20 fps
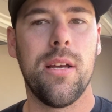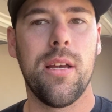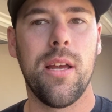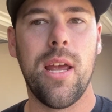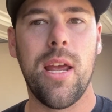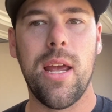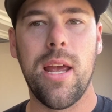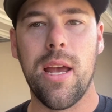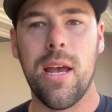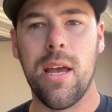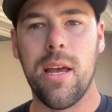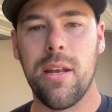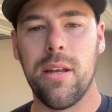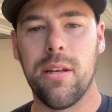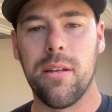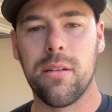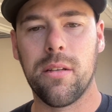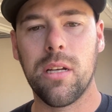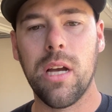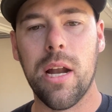
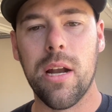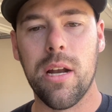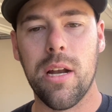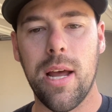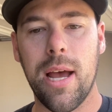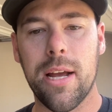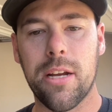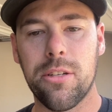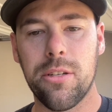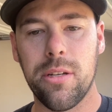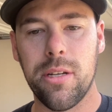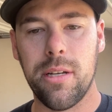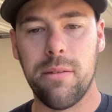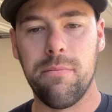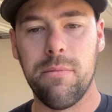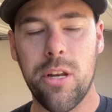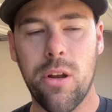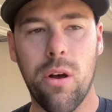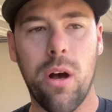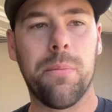and got it actually,
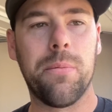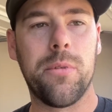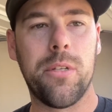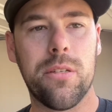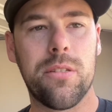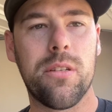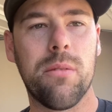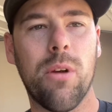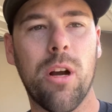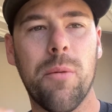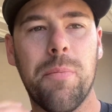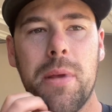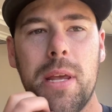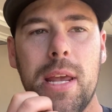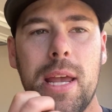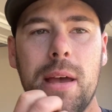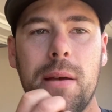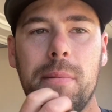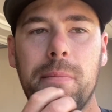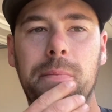up to some
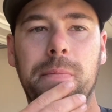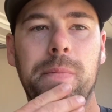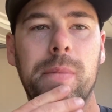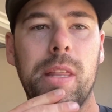RPM,